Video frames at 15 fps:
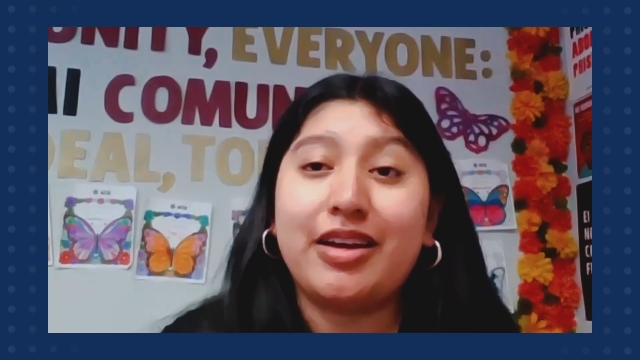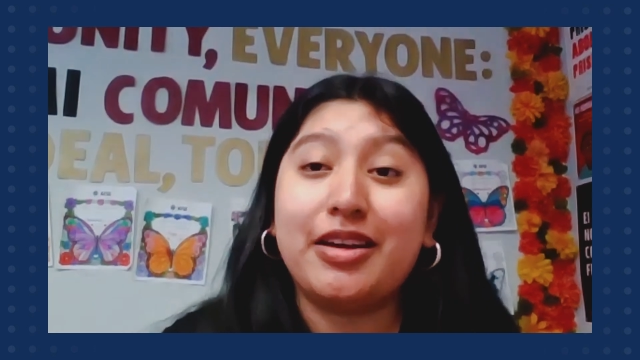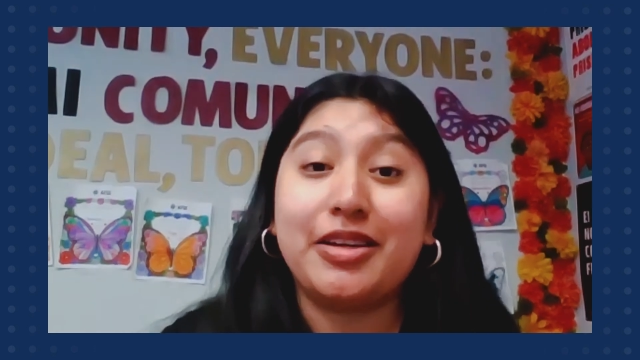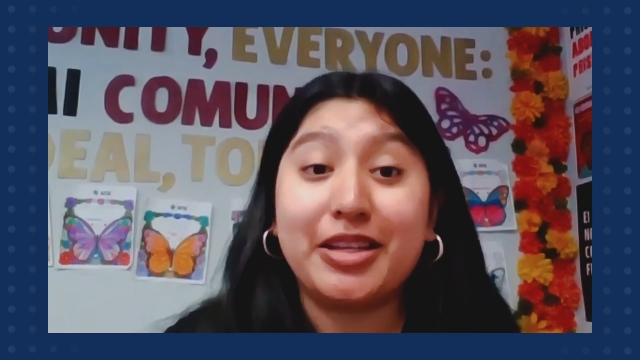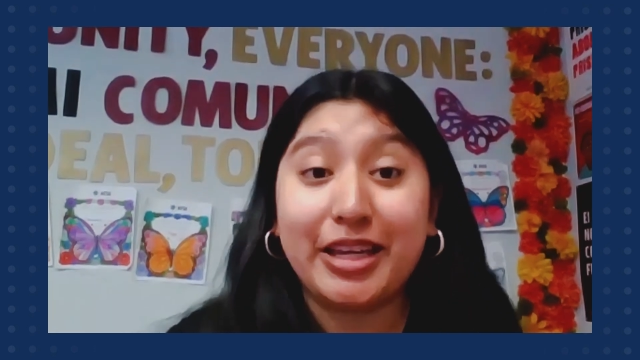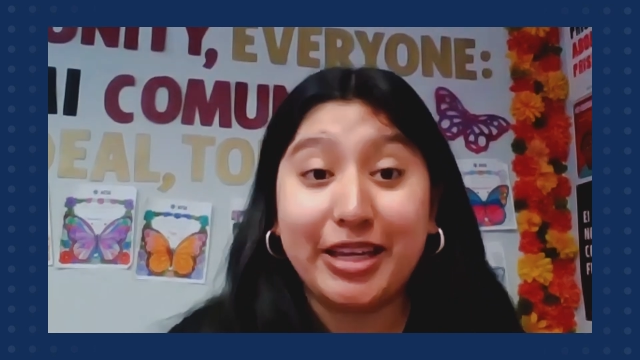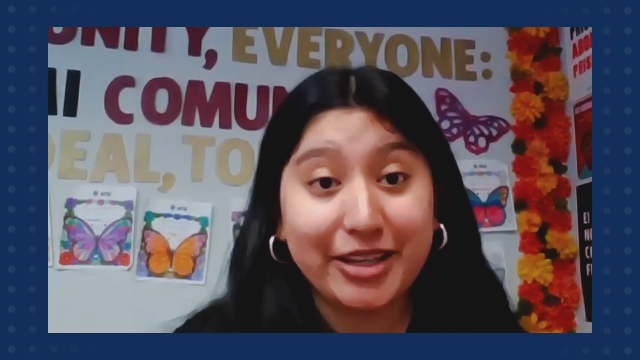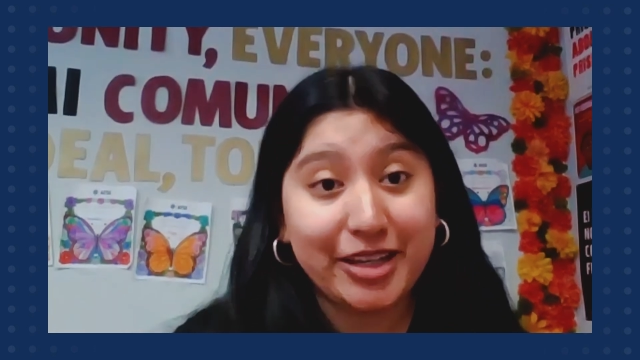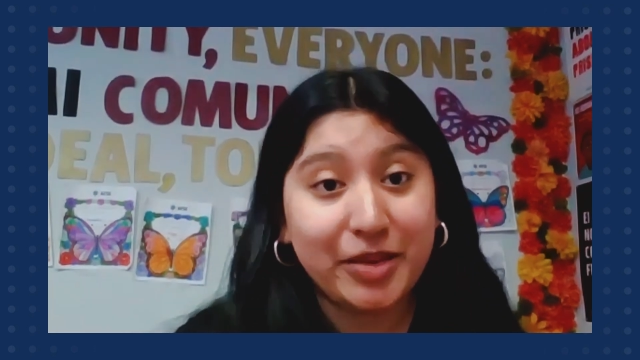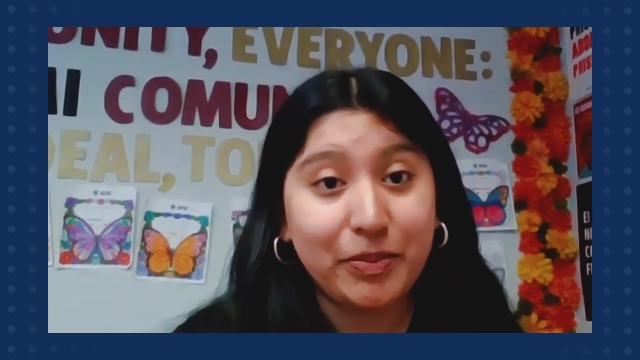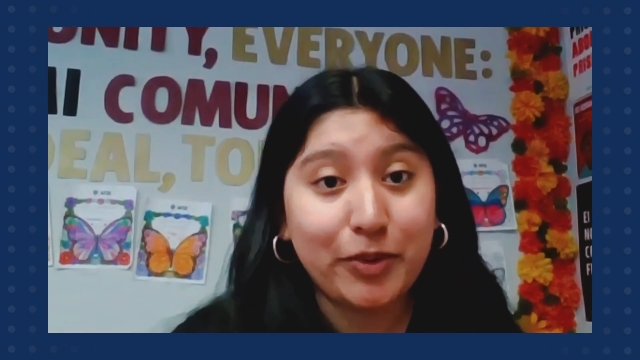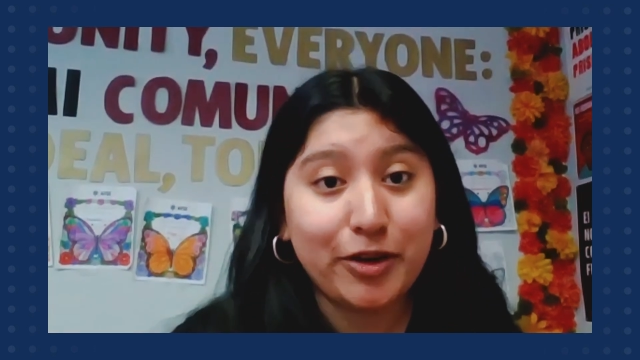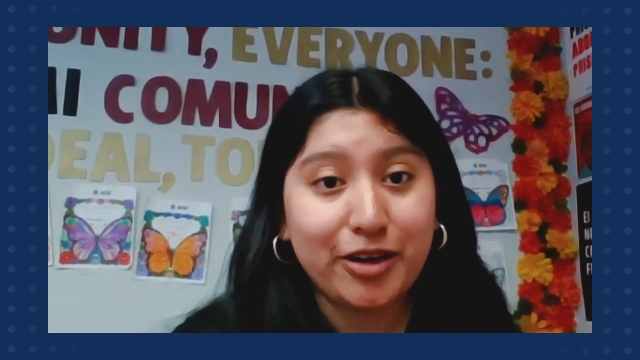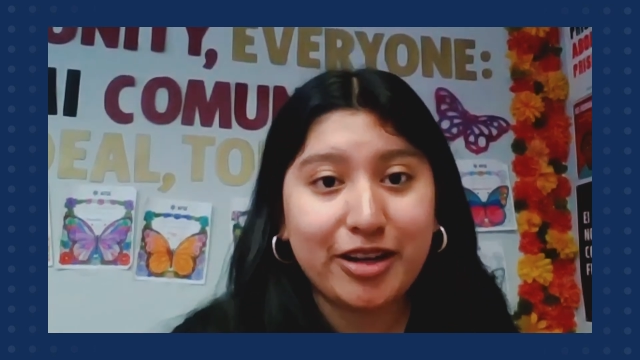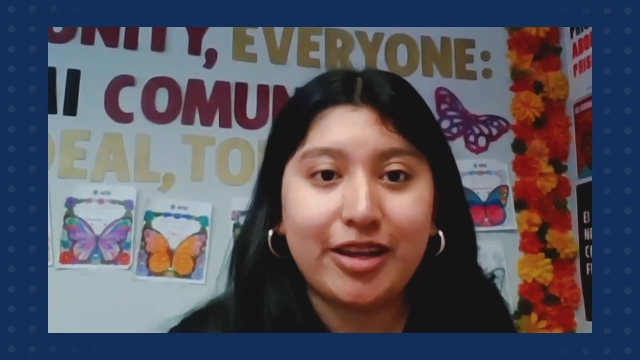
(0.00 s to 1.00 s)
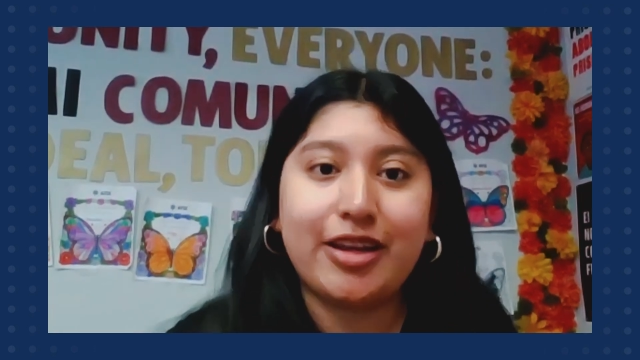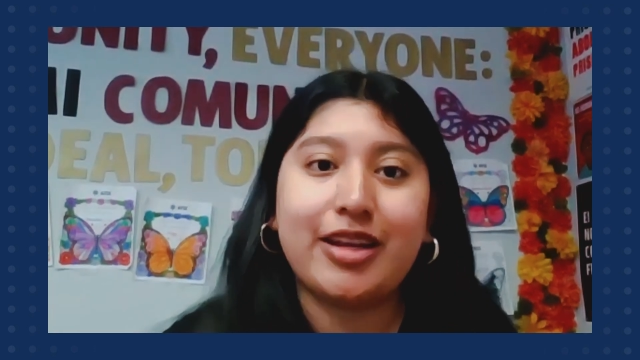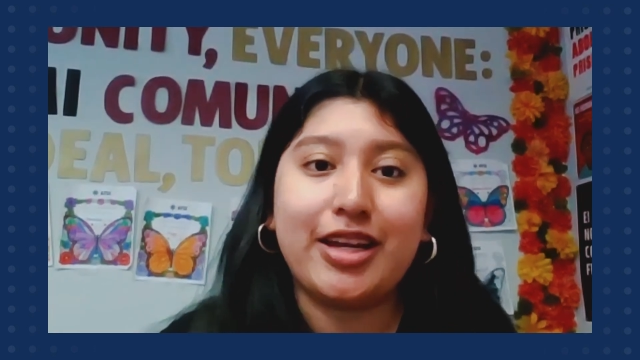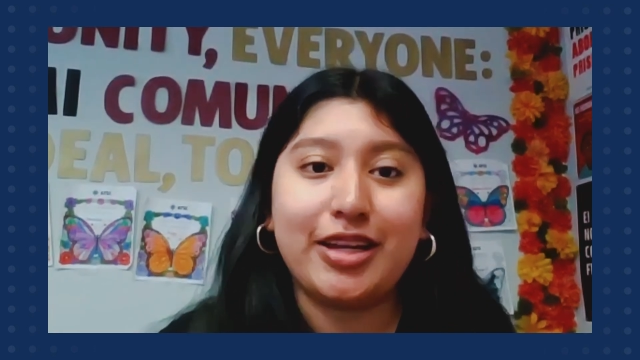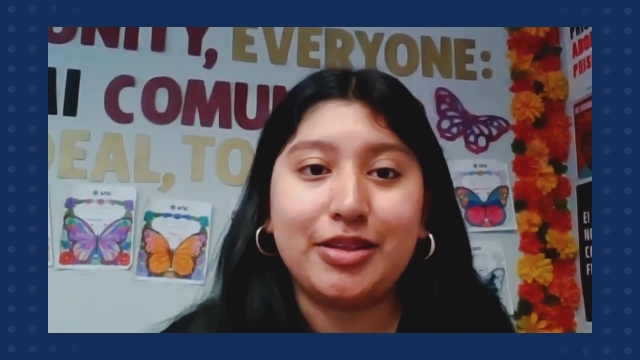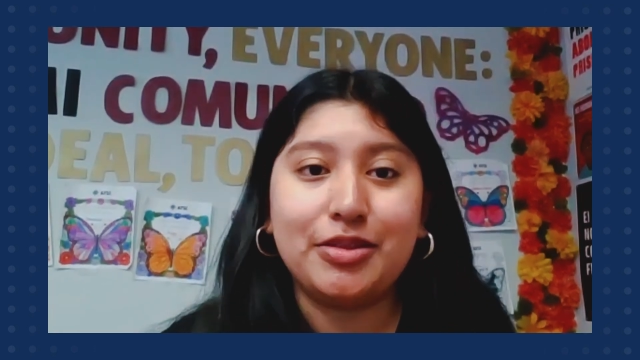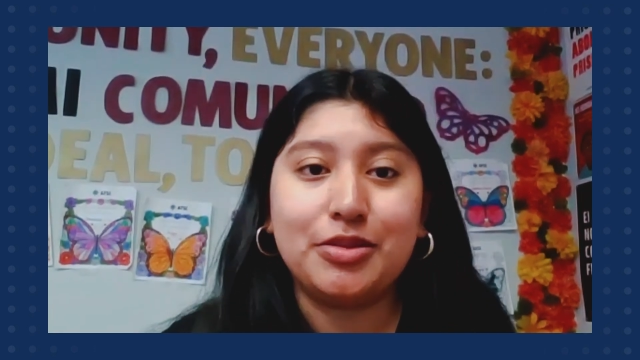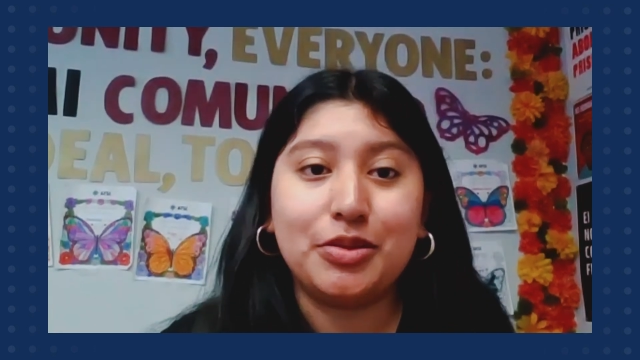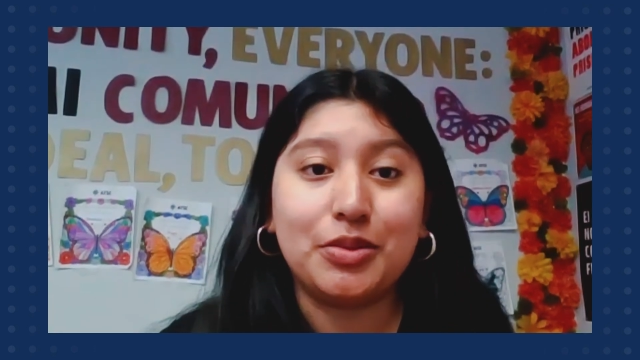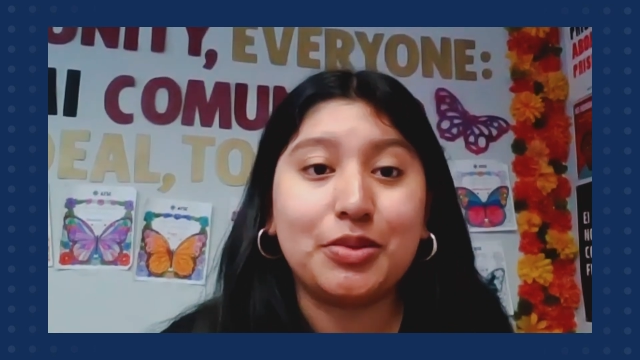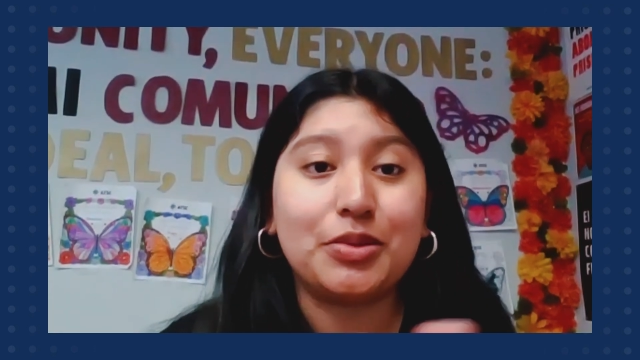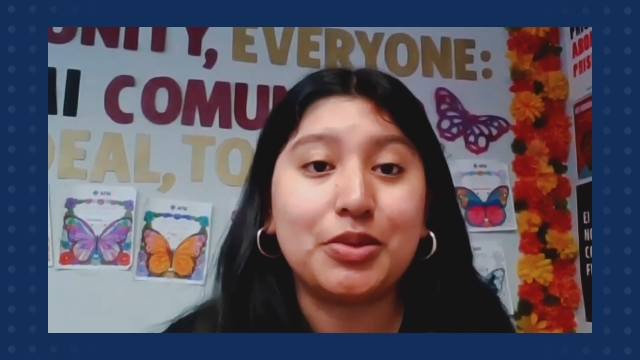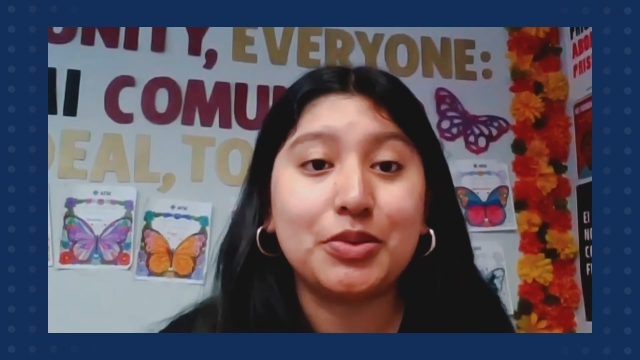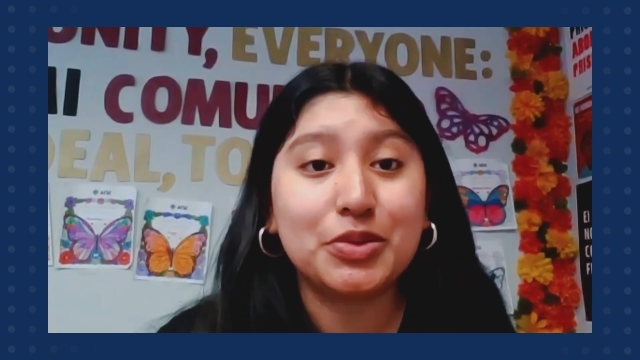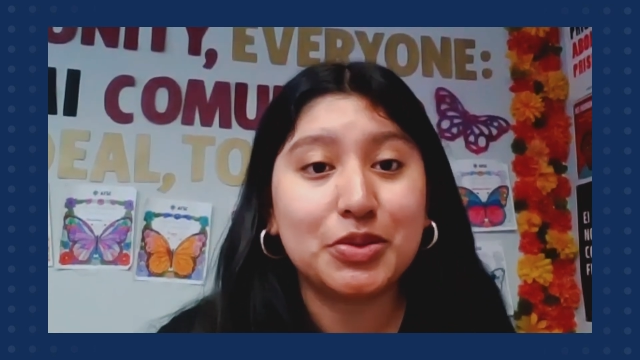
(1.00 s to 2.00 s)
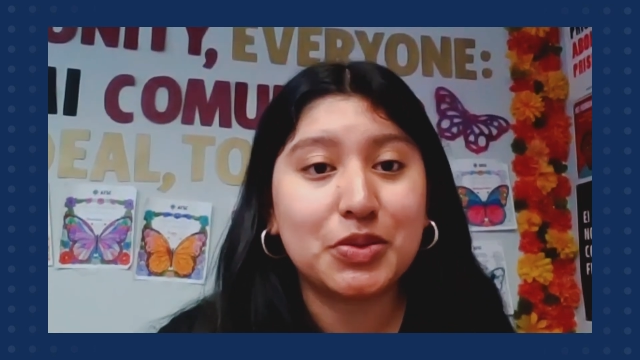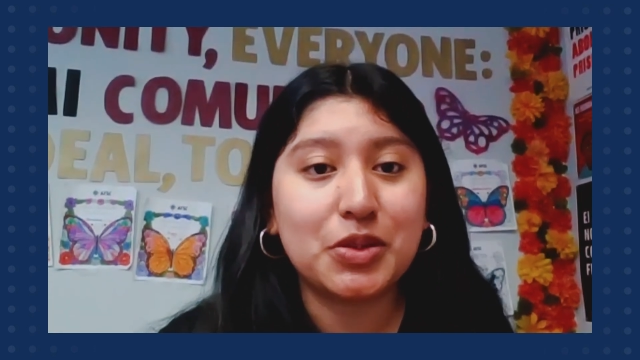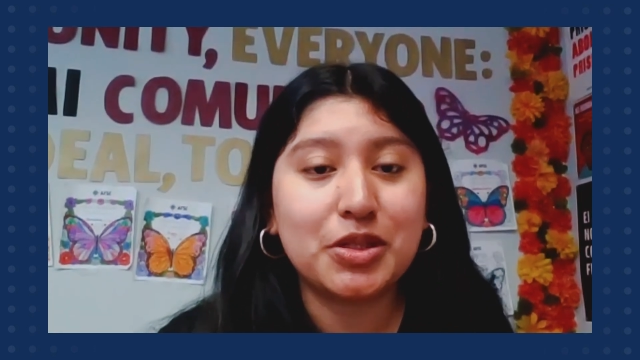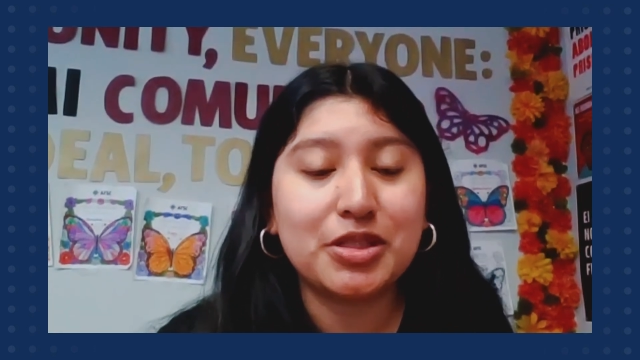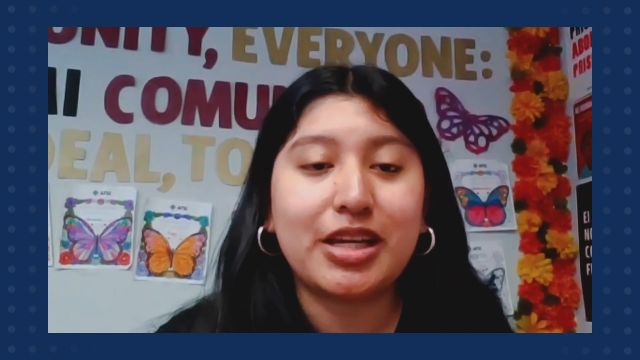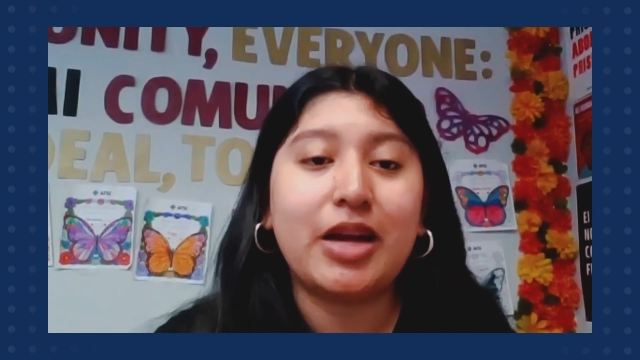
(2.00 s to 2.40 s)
a gatekeeper and I don't close doors.